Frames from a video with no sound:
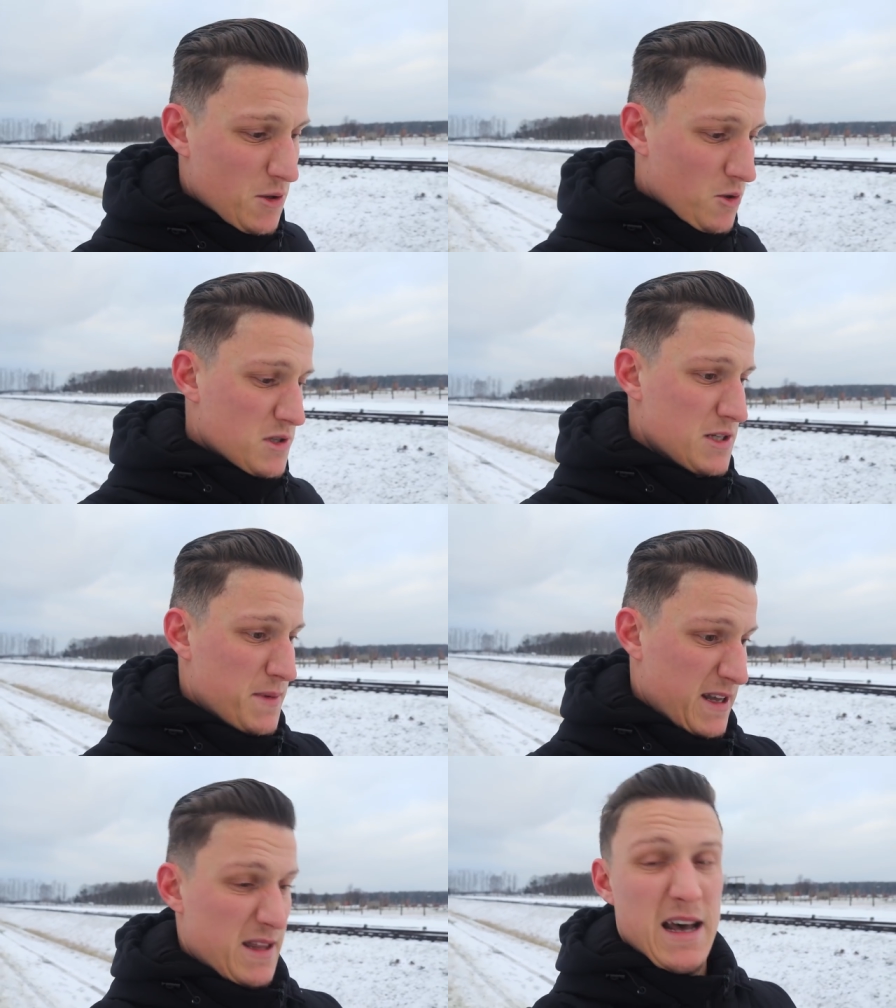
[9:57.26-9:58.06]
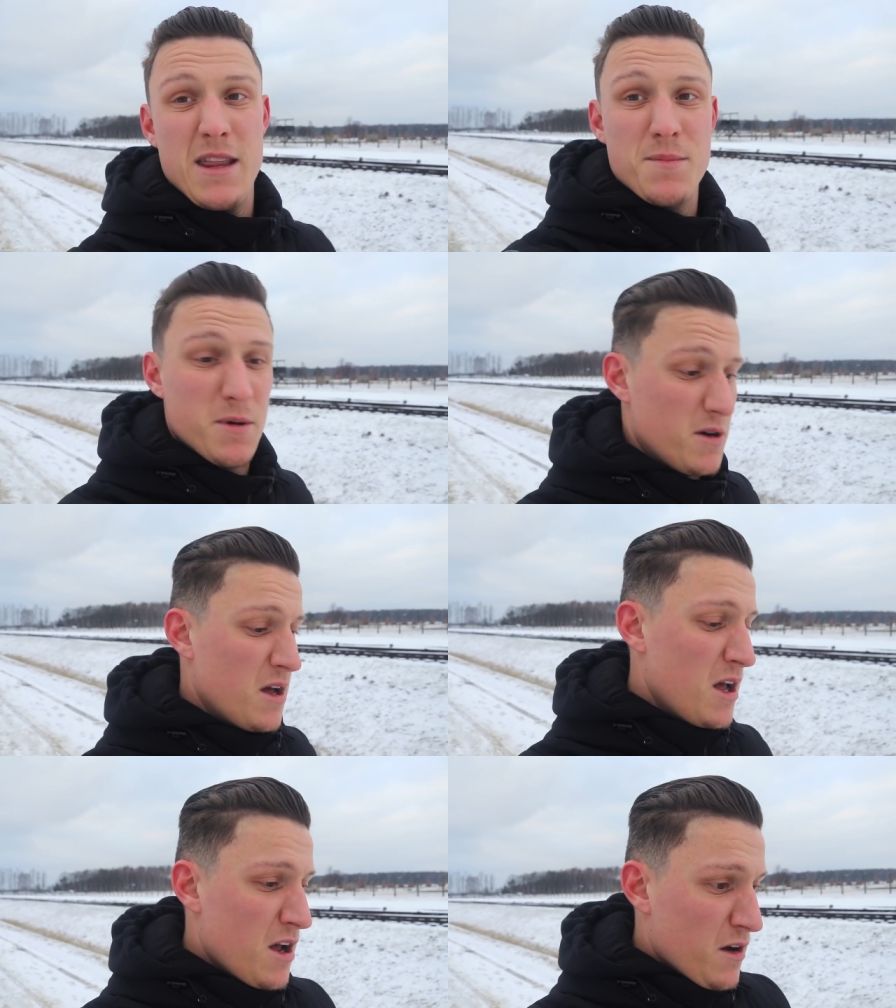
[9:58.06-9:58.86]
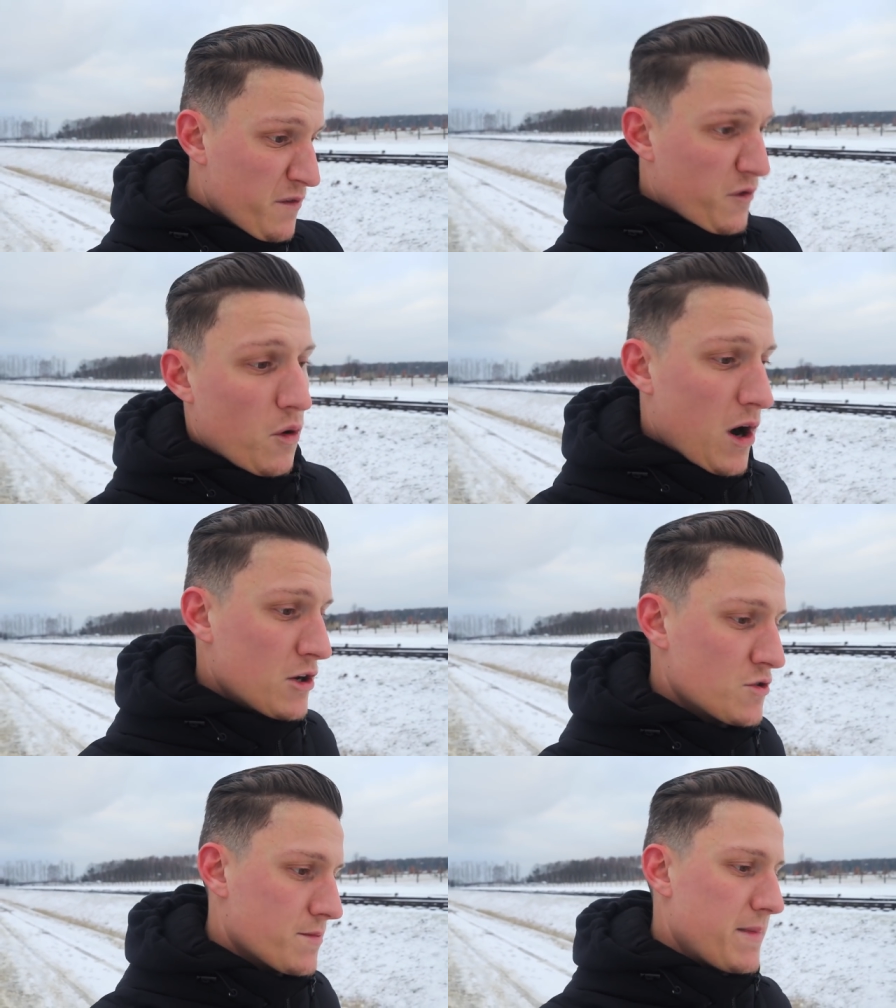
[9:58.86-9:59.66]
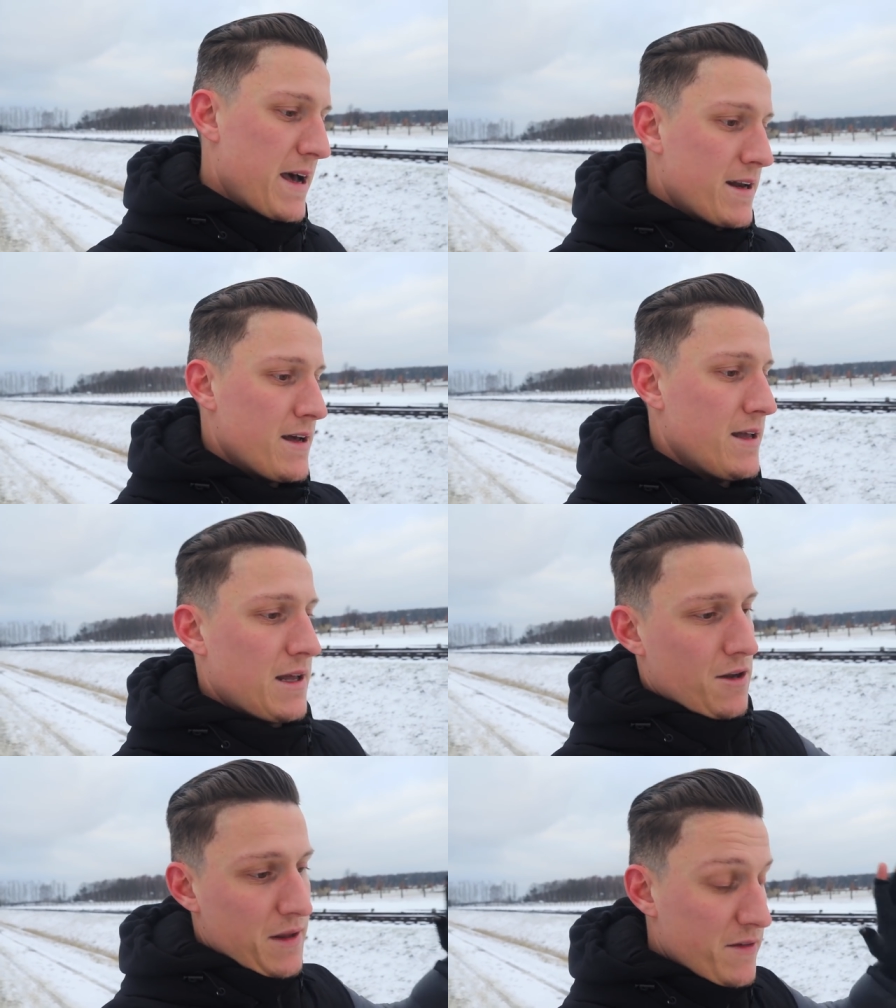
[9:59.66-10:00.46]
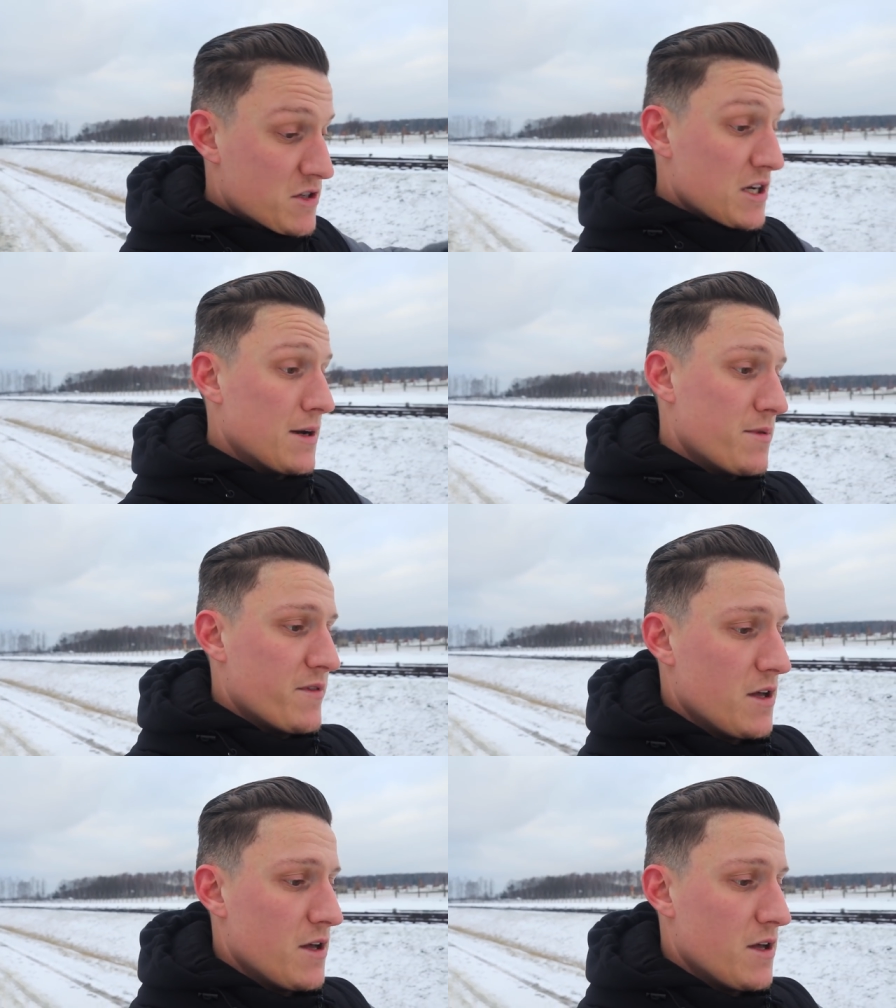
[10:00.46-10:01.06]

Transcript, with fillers: horses, but in there they put 400 men. And then on the other side with